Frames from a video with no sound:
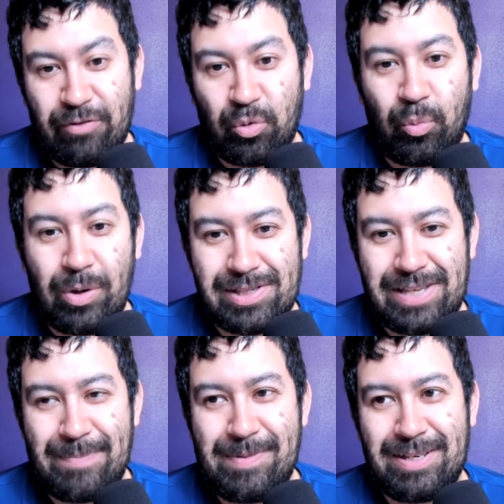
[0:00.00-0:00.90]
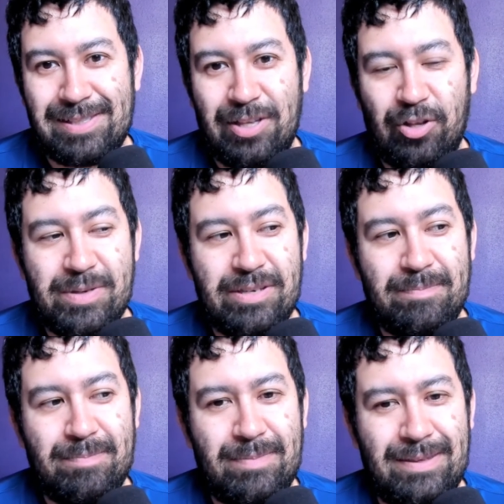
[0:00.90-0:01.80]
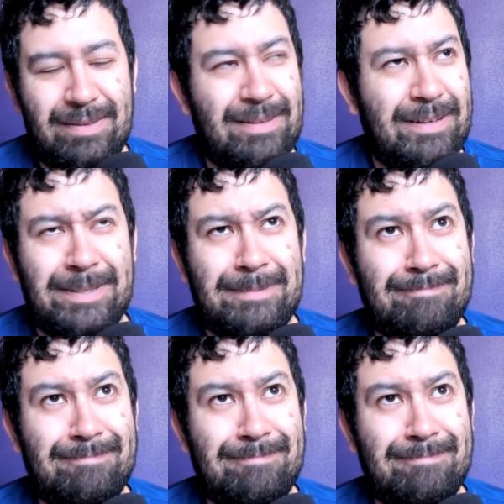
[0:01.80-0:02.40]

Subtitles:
Wednesday's game because they'll be, I'm